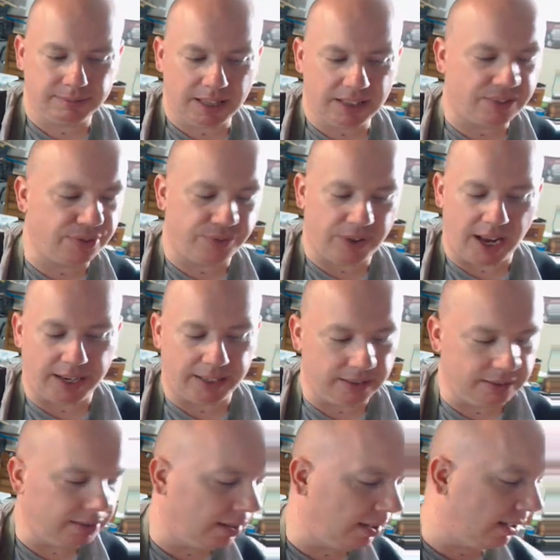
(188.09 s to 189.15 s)
It's fine.
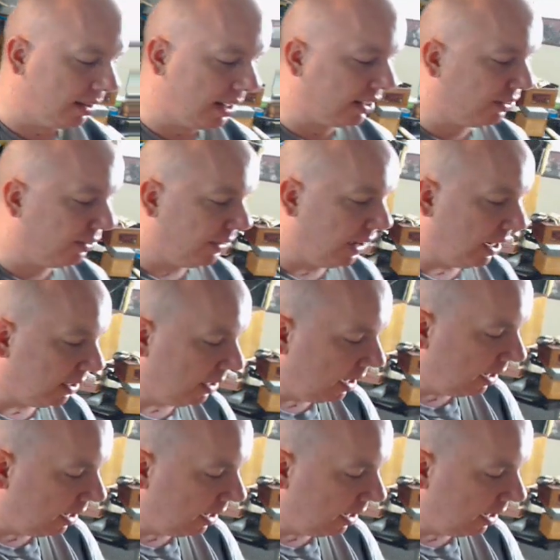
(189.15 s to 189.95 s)
That's fine.